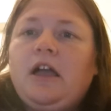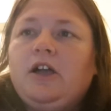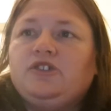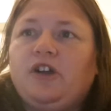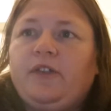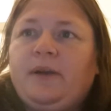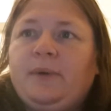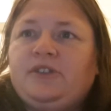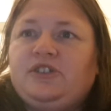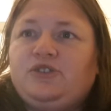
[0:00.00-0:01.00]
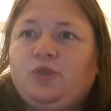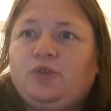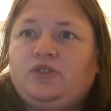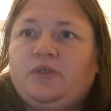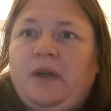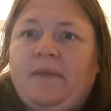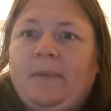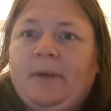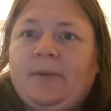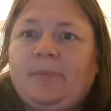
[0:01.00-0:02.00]
So they went to talk to other
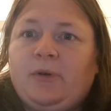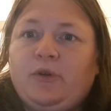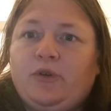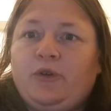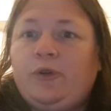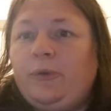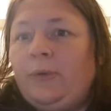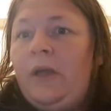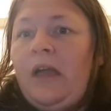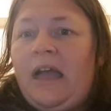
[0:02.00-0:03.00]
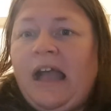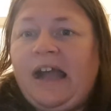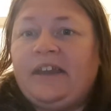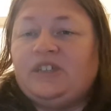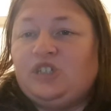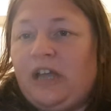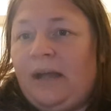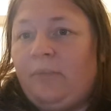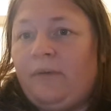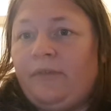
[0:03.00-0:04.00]
people who had a
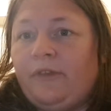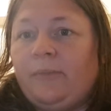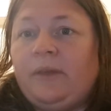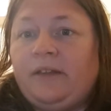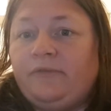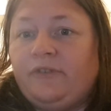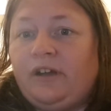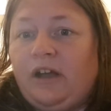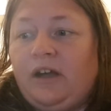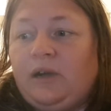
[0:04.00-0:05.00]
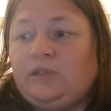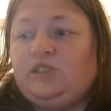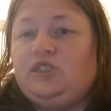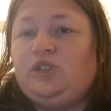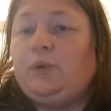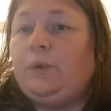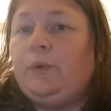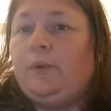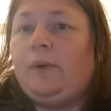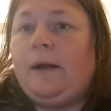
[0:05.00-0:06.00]
chat with them in regards
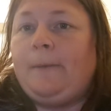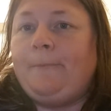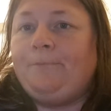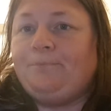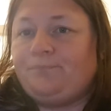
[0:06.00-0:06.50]
to,